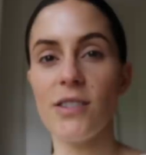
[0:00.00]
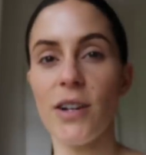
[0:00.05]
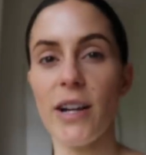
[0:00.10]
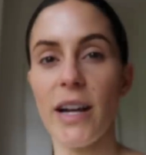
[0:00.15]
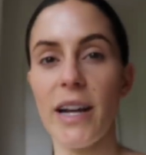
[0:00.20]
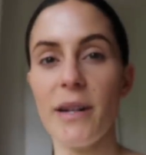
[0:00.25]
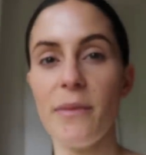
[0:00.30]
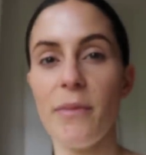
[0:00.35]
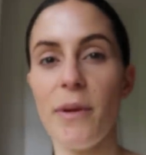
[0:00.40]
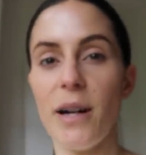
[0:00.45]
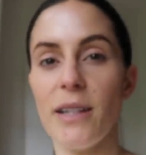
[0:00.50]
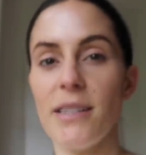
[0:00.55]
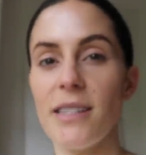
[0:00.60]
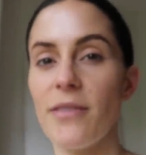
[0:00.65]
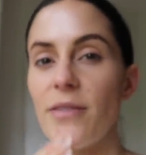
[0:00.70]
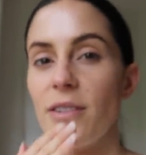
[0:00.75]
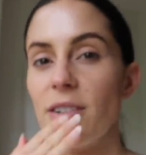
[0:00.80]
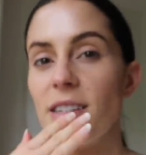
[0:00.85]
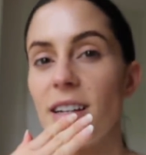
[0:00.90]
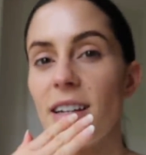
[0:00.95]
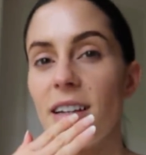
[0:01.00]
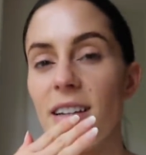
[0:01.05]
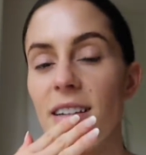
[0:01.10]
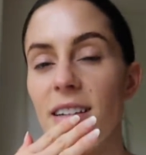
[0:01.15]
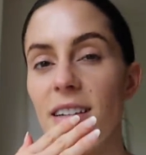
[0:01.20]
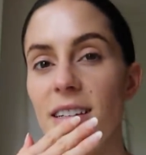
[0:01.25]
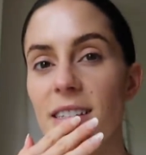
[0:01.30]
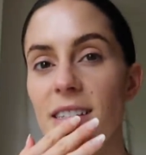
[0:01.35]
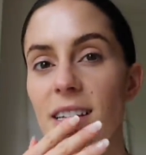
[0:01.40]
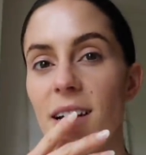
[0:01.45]
Sorry, I had to pause that for a second
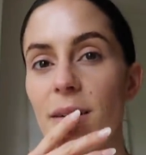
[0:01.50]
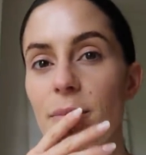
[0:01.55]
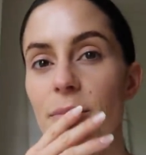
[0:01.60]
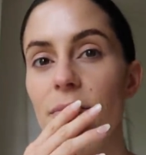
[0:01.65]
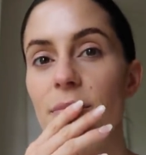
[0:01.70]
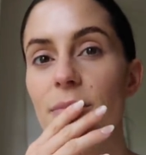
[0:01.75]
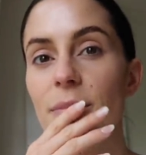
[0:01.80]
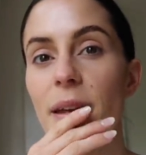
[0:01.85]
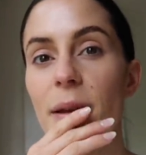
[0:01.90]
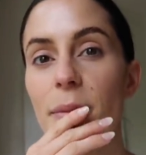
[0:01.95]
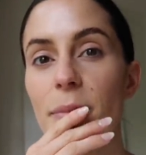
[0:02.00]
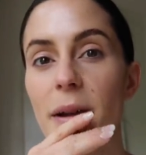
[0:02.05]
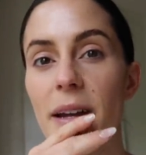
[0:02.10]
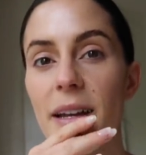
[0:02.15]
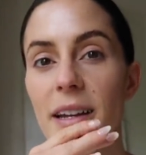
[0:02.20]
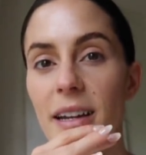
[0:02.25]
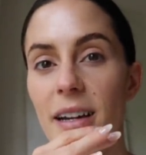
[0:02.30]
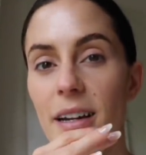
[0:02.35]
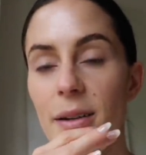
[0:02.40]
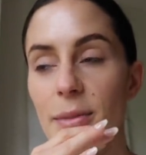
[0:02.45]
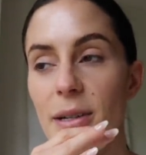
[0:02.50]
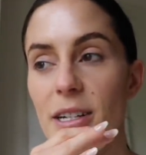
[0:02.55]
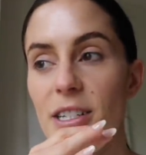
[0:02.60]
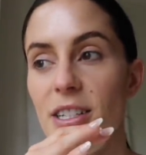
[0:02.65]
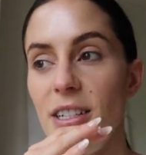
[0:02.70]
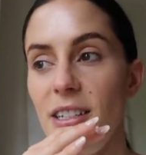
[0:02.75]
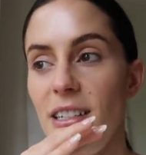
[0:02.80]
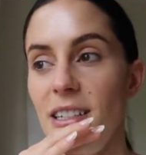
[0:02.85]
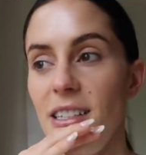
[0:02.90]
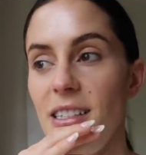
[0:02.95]
because I'm like breaking out of my
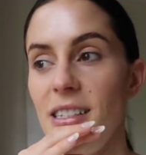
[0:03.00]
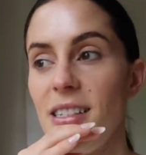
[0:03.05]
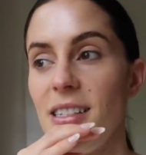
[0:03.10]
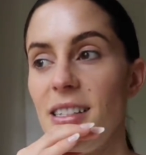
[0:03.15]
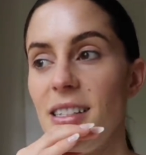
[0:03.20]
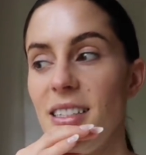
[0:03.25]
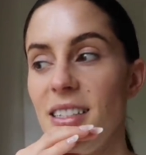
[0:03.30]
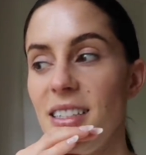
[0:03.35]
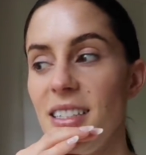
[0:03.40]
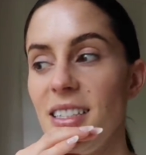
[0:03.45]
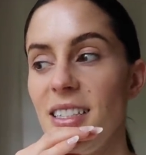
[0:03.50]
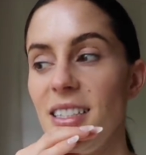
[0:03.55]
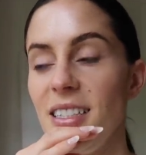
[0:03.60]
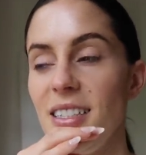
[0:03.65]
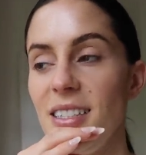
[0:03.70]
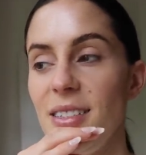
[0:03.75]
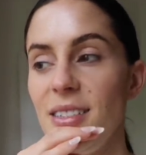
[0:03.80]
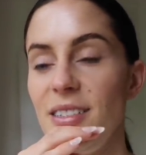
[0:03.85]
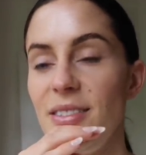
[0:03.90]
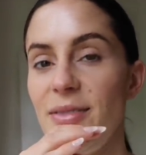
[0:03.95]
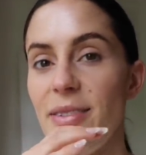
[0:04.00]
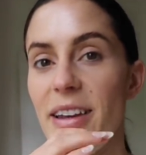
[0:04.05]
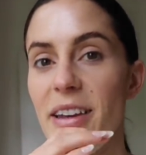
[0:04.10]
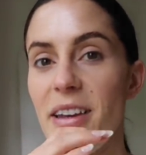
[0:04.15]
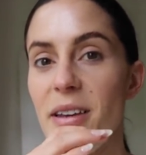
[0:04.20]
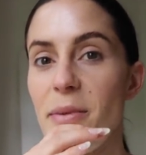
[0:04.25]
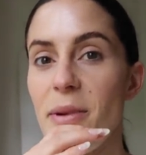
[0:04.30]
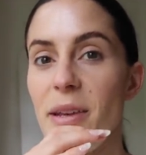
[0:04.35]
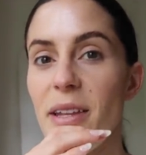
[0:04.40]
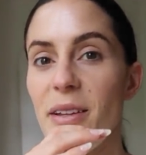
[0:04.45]
chin and it's
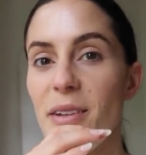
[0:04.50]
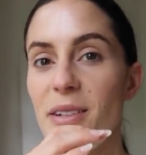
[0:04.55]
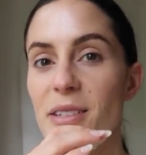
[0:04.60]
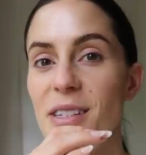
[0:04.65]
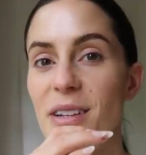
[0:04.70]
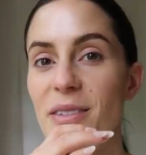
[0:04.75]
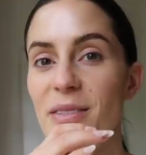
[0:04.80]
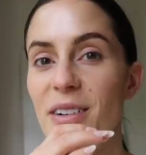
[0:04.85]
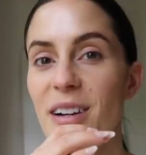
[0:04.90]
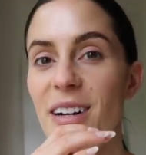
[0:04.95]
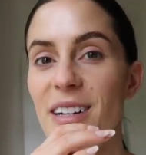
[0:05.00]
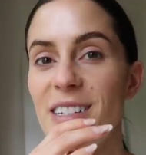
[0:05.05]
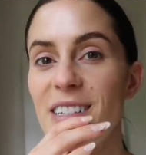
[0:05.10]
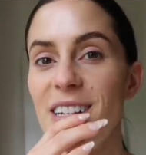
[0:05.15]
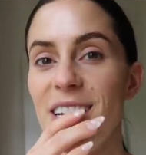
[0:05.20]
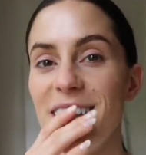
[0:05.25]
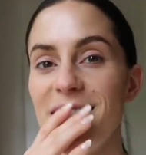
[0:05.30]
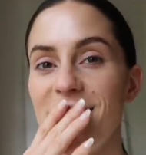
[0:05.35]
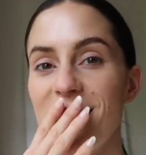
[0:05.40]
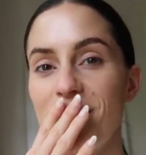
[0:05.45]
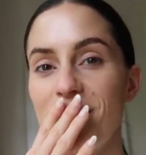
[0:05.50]
making me a little self-conscious,